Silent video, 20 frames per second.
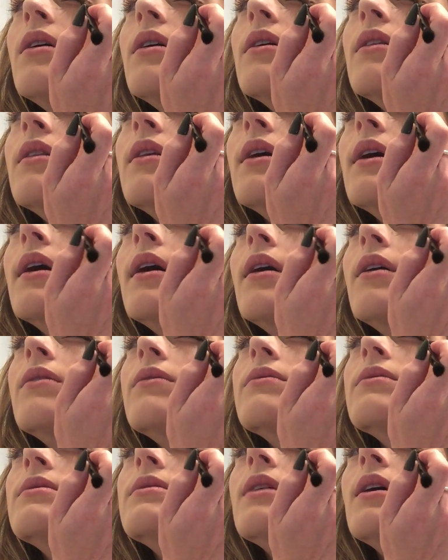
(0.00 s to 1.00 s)
on the
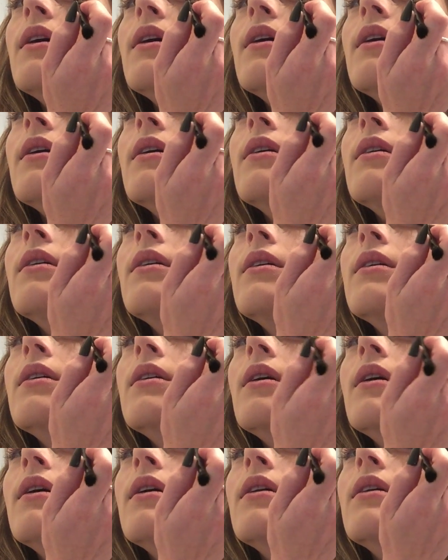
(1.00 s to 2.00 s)
outside
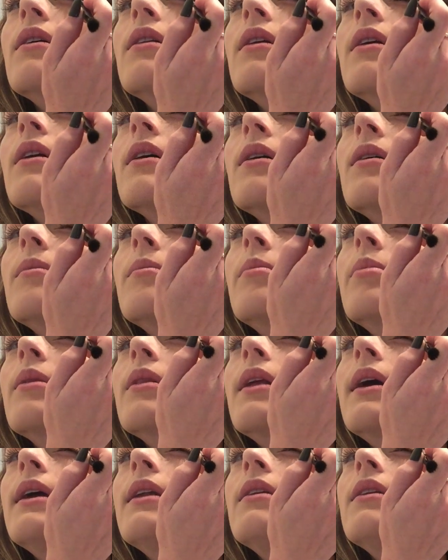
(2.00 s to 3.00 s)
and kind of like
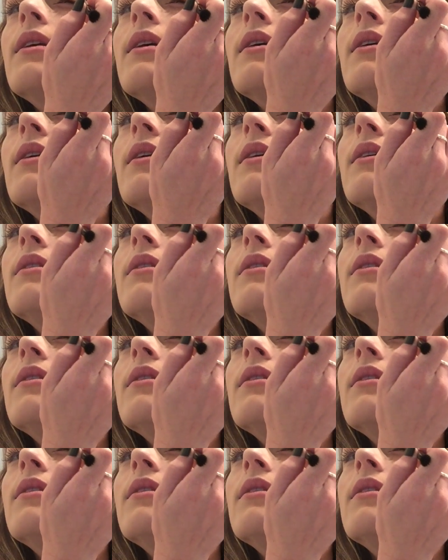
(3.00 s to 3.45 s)
blend it